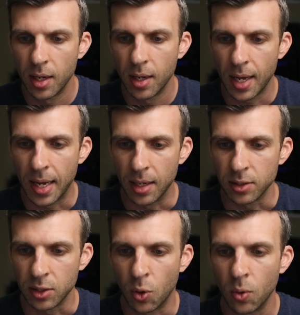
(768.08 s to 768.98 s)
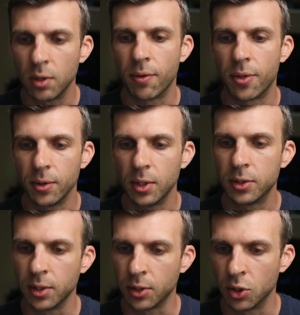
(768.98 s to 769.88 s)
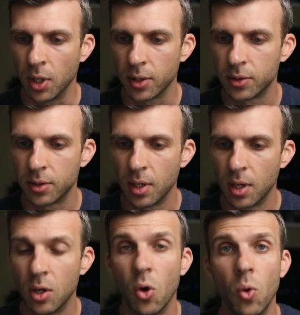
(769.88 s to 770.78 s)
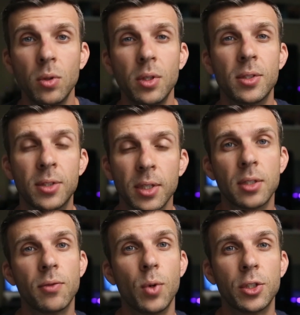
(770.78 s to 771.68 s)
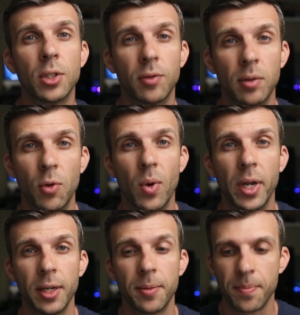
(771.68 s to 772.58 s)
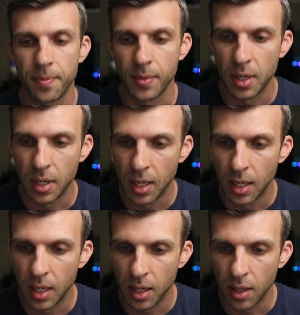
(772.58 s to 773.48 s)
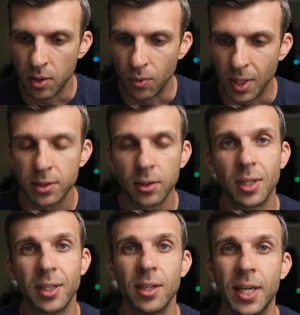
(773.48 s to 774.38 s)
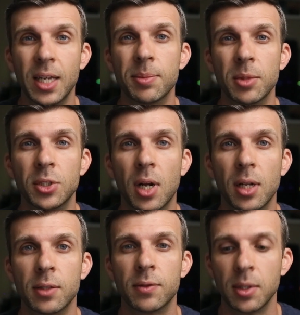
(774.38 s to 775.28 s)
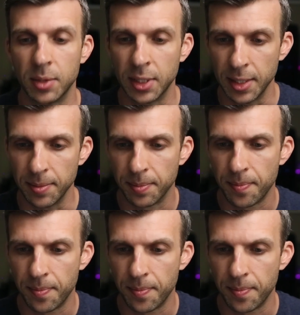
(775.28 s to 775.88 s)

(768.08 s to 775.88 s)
has a total of 36 shots, only 6 of which are from a wedding. The rest look like engagement shots of some type.